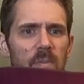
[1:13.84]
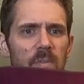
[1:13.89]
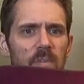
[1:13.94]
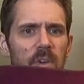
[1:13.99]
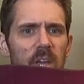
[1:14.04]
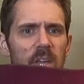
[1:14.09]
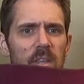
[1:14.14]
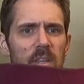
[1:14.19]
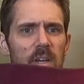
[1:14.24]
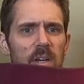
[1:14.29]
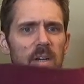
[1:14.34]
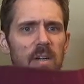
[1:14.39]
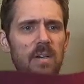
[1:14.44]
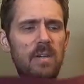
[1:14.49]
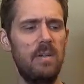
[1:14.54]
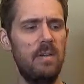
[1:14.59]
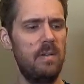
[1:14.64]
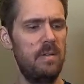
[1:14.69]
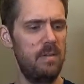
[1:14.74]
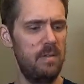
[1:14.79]
fade there.
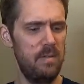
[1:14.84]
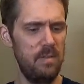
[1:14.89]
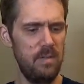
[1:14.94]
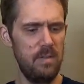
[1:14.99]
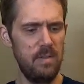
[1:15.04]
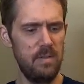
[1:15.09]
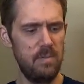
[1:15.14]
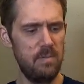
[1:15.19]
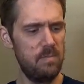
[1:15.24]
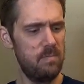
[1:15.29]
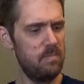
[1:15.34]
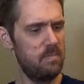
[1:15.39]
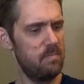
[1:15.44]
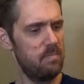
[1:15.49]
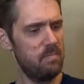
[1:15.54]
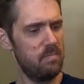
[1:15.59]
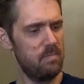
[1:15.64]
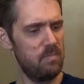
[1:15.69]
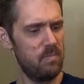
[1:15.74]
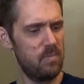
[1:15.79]

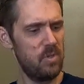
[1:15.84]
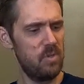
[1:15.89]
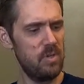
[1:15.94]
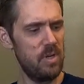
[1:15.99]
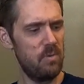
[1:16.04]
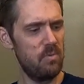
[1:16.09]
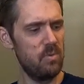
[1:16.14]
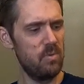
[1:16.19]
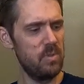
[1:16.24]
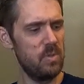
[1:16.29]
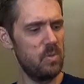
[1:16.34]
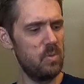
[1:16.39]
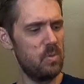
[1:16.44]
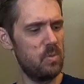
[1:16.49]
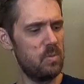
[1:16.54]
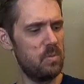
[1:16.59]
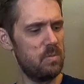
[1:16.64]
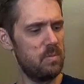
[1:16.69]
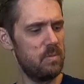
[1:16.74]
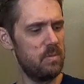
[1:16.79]
Turned out really
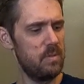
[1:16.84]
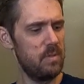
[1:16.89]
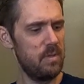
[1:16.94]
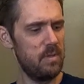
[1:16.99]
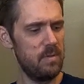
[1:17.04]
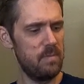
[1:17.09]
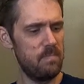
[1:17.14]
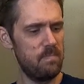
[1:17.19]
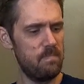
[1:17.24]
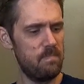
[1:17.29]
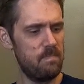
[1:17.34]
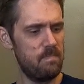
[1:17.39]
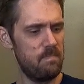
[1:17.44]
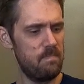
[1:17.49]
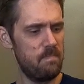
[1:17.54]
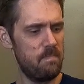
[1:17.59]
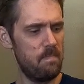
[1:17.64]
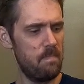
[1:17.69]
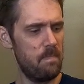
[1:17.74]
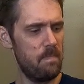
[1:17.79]
cool.
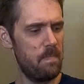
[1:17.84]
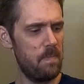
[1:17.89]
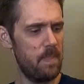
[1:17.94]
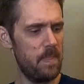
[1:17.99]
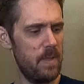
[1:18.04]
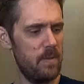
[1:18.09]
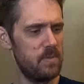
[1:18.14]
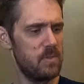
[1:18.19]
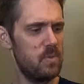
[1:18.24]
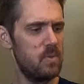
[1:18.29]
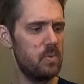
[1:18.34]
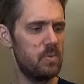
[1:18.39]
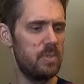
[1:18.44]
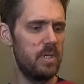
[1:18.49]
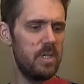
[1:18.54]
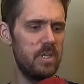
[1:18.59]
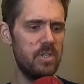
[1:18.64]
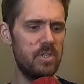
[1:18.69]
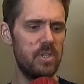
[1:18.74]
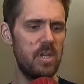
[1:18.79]
That was a cool
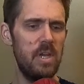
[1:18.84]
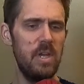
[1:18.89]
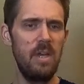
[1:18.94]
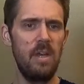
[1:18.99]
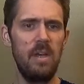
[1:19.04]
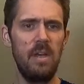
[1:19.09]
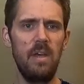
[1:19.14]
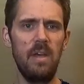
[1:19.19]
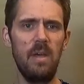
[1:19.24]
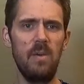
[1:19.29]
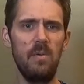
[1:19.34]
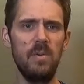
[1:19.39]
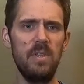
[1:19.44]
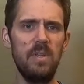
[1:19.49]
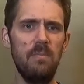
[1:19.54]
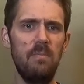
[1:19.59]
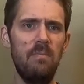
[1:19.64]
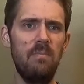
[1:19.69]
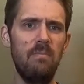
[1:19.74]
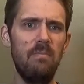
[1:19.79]
touch. We
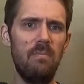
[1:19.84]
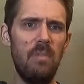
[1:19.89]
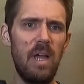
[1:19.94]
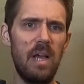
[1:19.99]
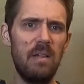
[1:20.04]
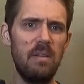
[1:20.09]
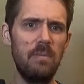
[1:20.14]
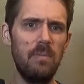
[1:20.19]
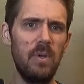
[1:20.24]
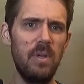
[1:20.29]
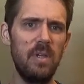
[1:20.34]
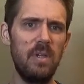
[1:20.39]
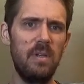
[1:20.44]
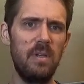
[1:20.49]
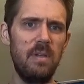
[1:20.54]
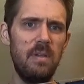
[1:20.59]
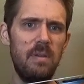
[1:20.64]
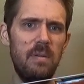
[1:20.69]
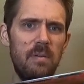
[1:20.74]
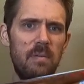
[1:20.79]
did black limba
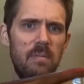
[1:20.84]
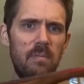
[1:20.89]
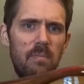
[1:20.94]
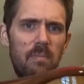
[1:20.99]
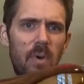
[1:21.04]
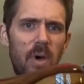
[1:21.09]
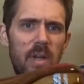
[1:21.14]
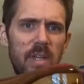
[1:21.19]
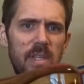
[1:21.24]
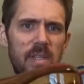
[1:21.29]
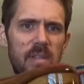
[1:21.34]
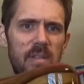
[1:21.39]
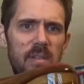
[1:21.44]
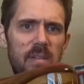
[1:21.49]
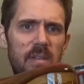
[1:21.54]
body,